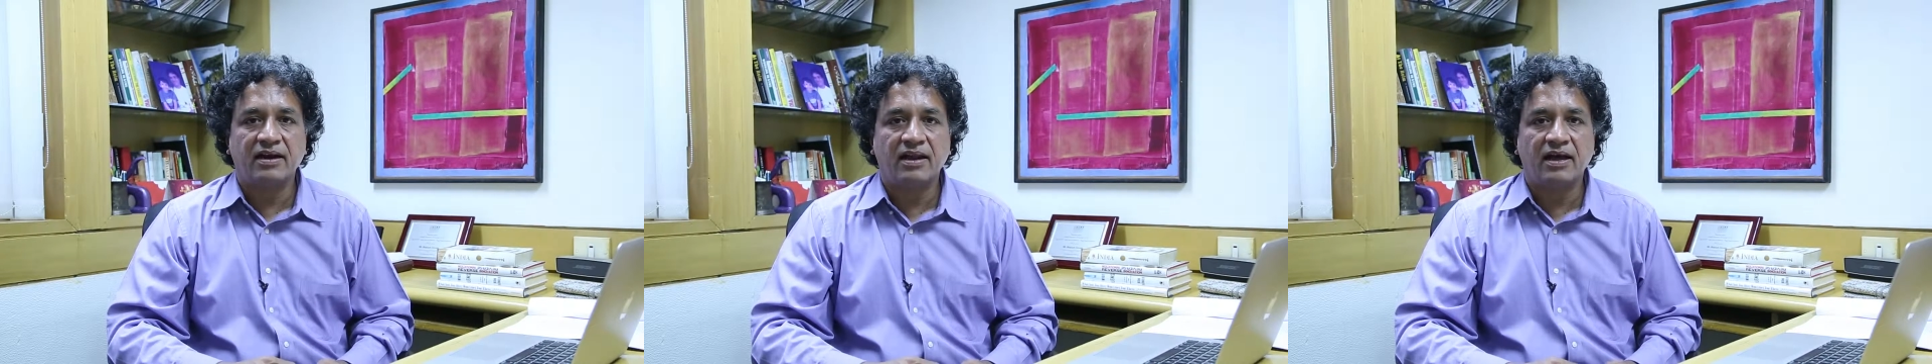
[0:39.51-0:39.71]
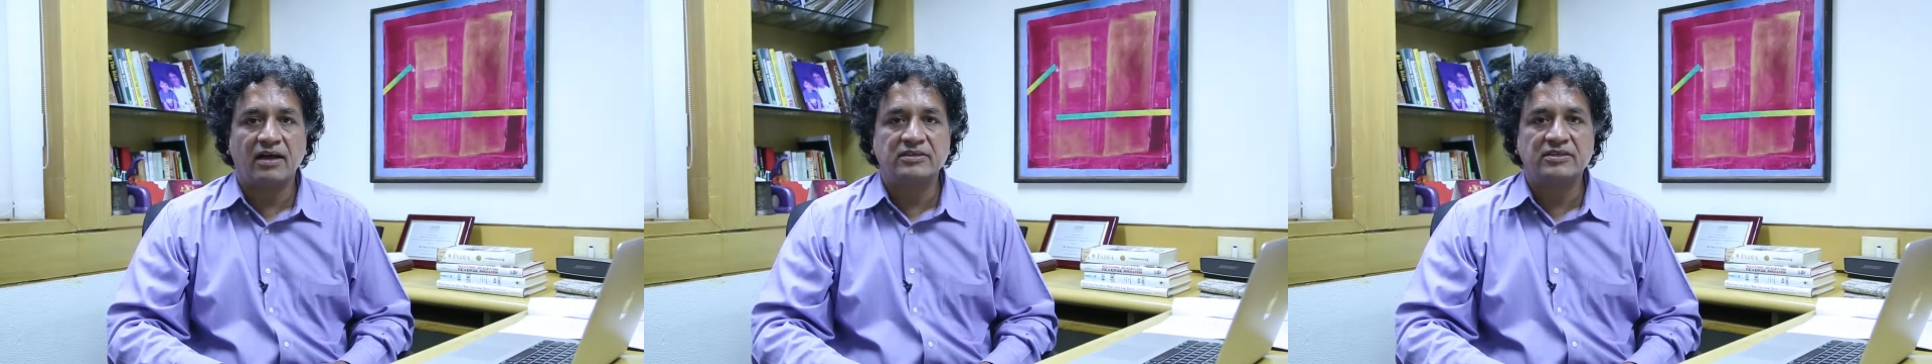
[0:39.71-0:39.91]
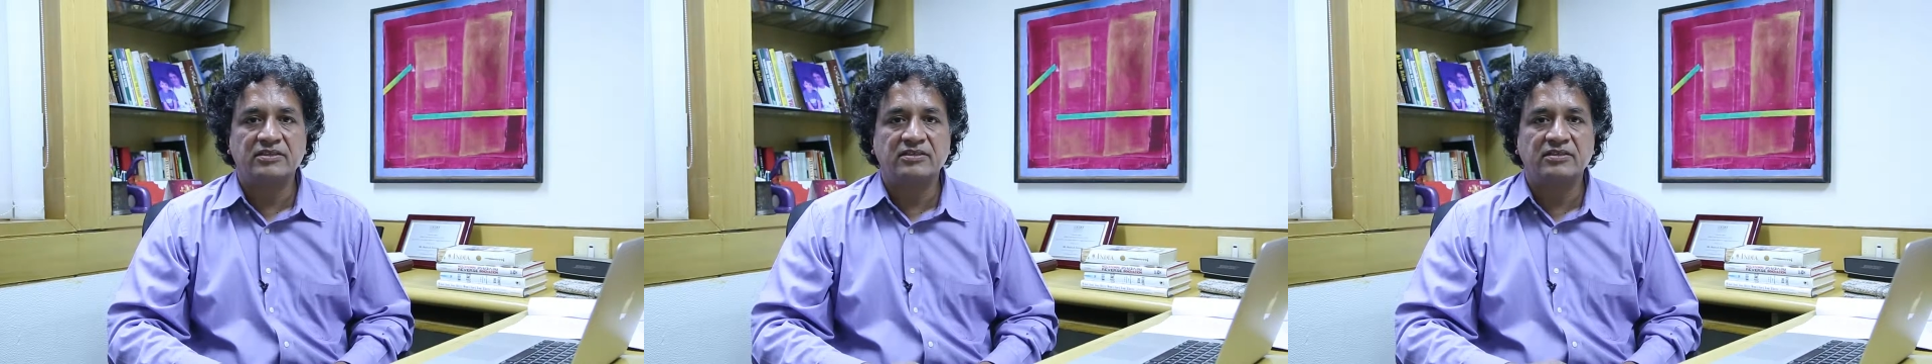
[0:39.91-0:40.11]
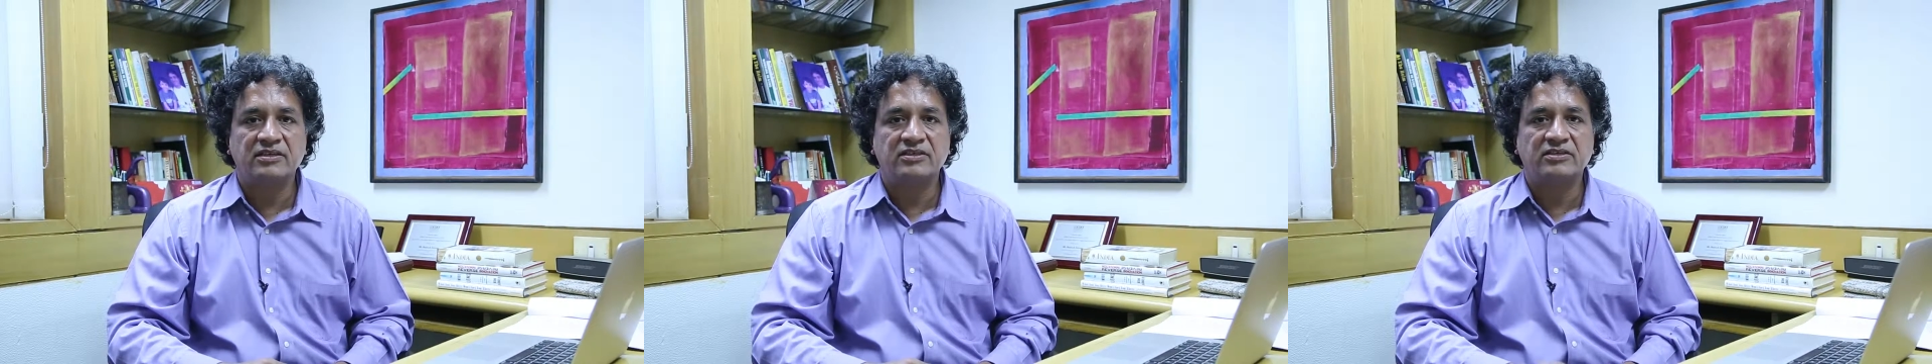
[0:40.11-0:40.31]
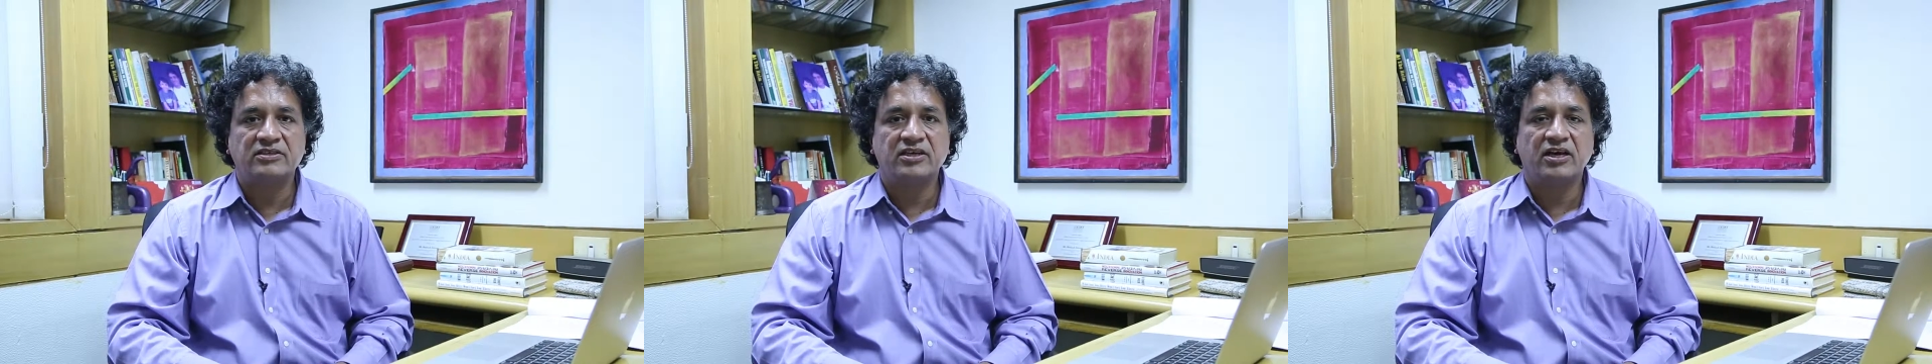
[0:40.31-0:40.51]
largest
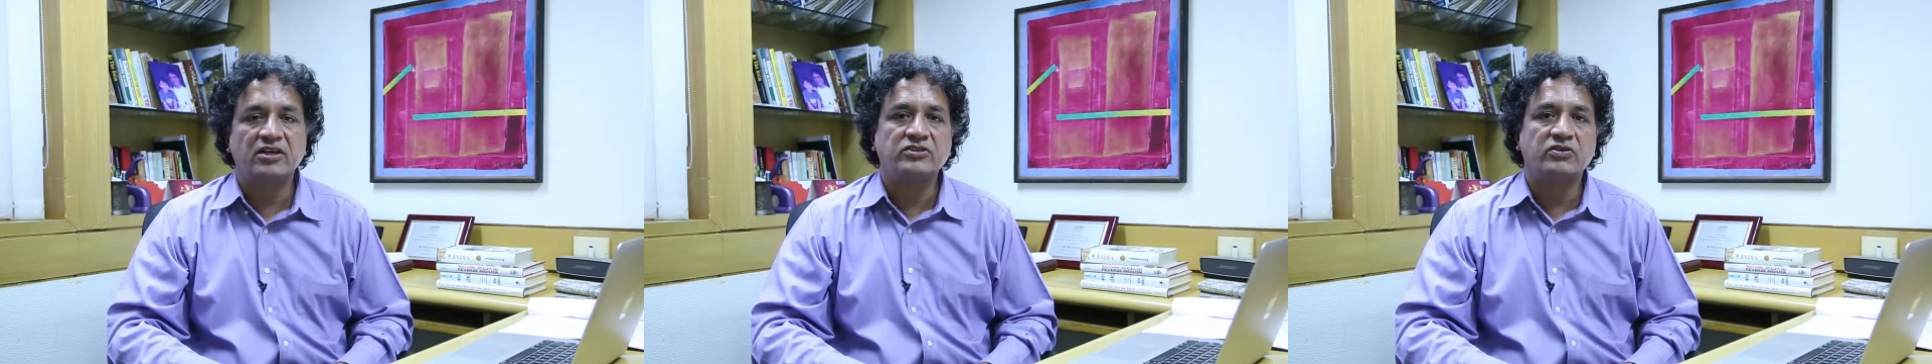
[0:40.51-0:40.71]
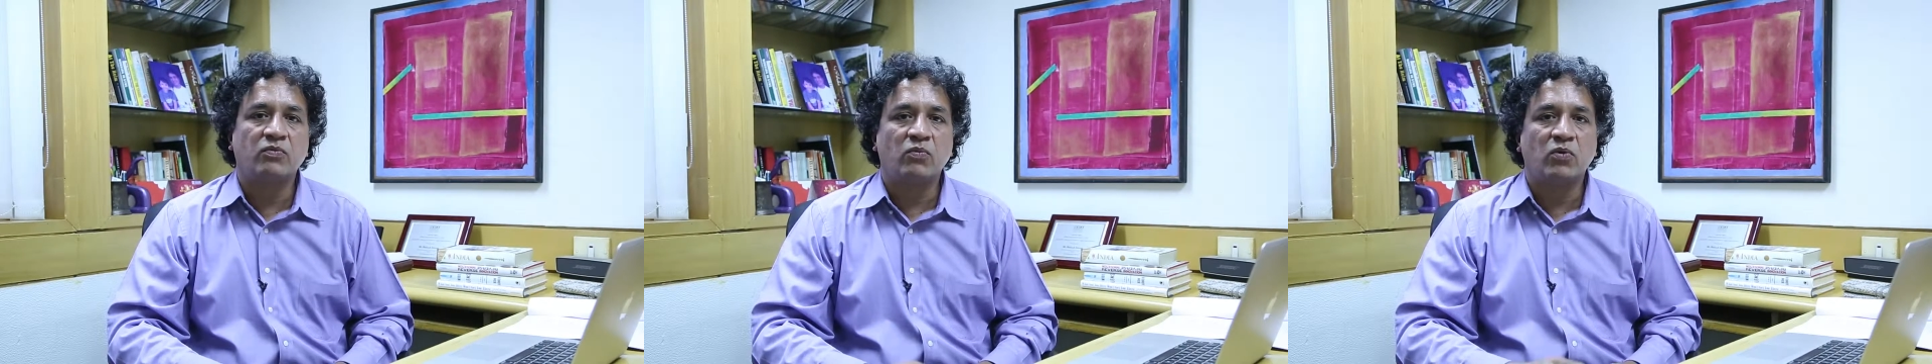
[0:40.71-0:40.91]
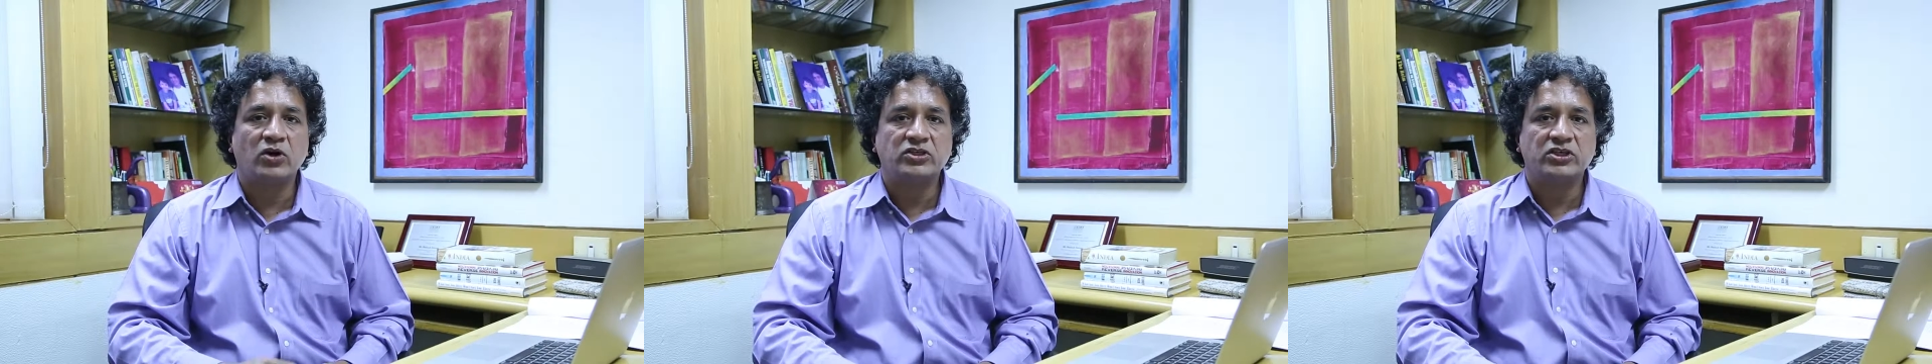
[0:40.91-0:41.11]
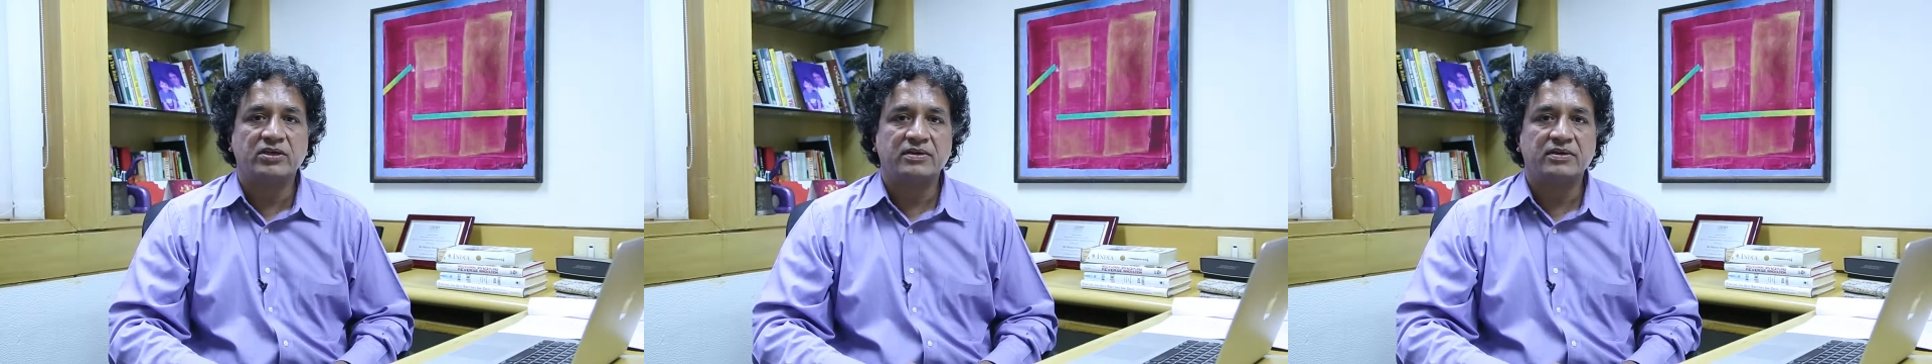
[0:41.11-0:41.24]
discharge of water,